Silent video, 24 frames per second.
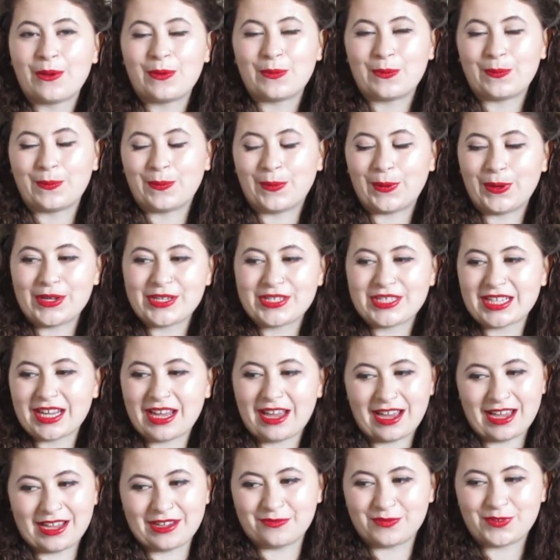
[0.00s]
what
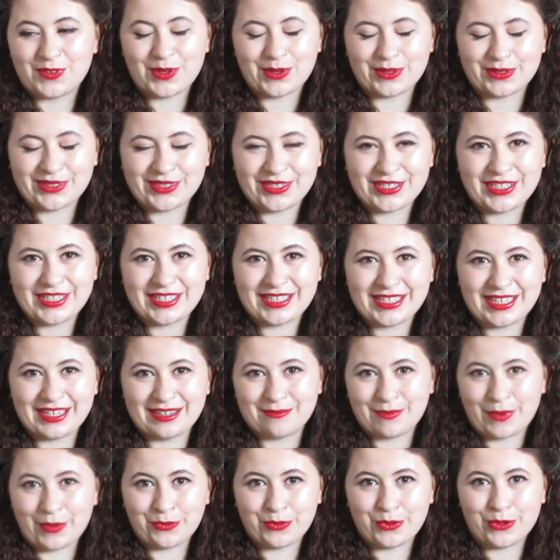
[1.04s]
I've got
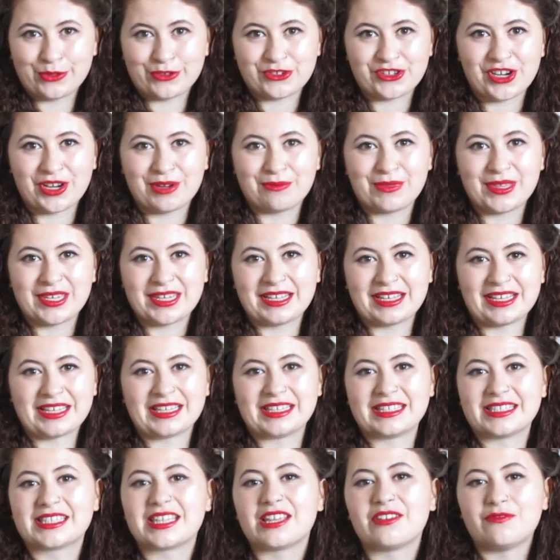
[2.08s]
in my wardrobe that
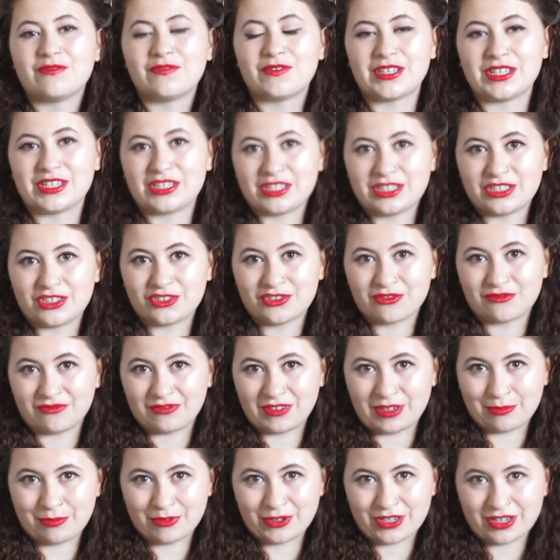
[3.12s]
is vintage
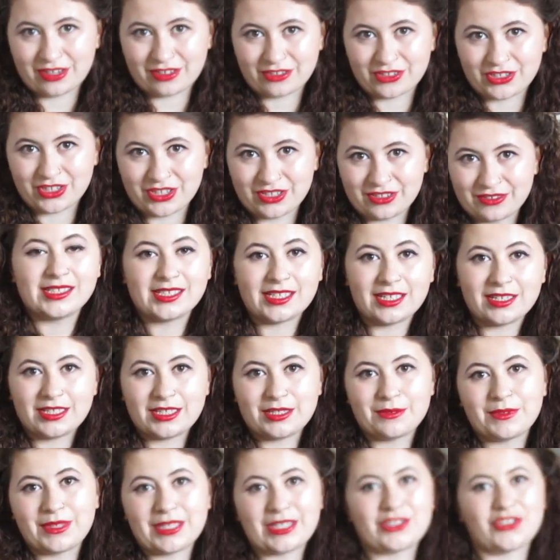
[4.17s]
reproduction.
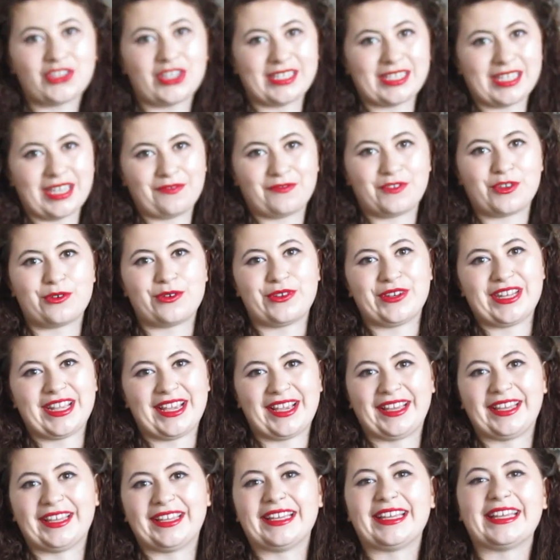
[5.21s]
Starting with this dress I've got on
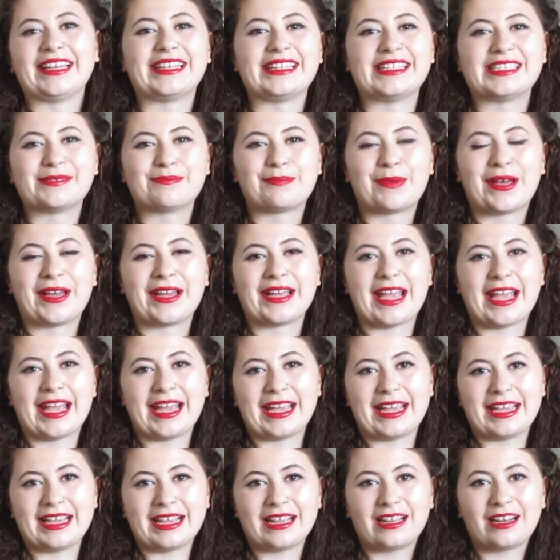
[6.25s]
here, it is by
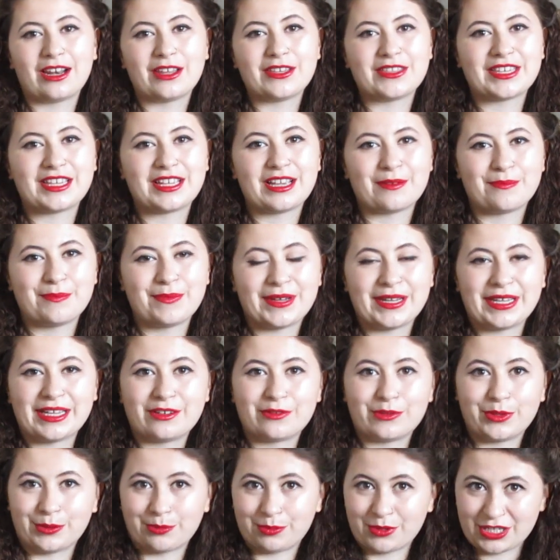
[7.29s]
a clothing company
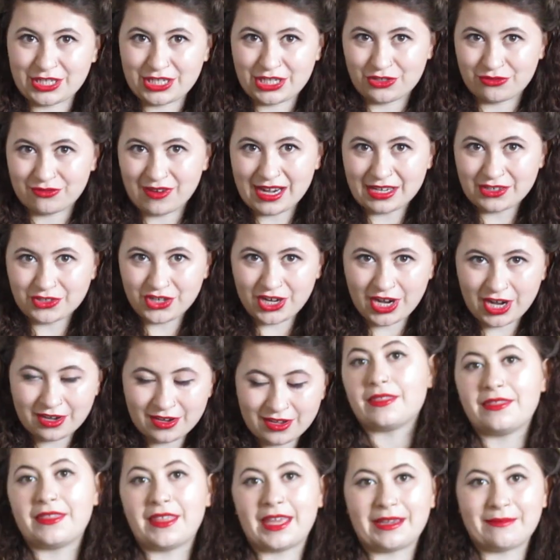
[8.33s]
called British Retro.
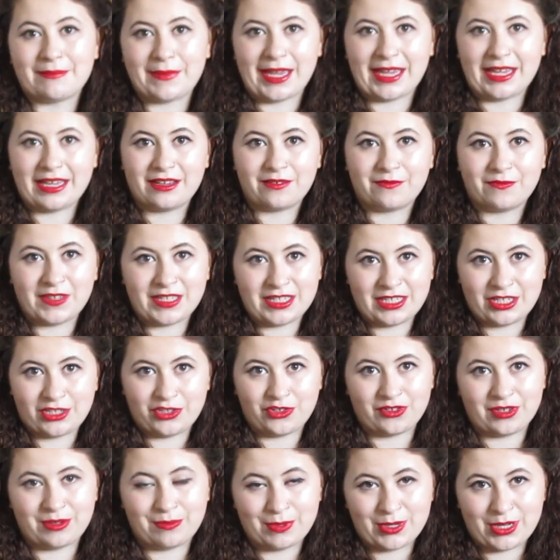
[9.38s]
They make vintage
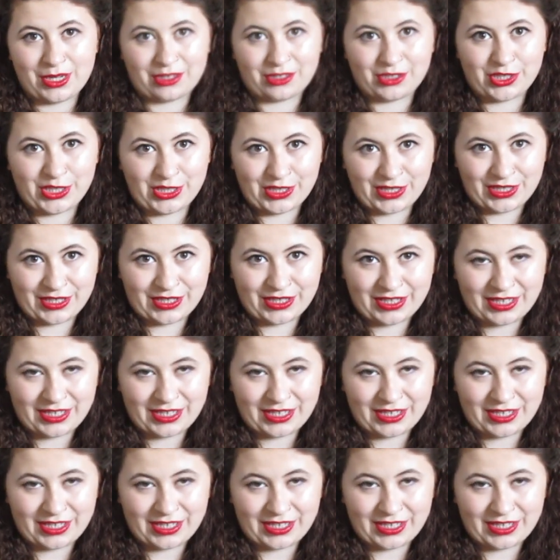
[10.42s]
reproduction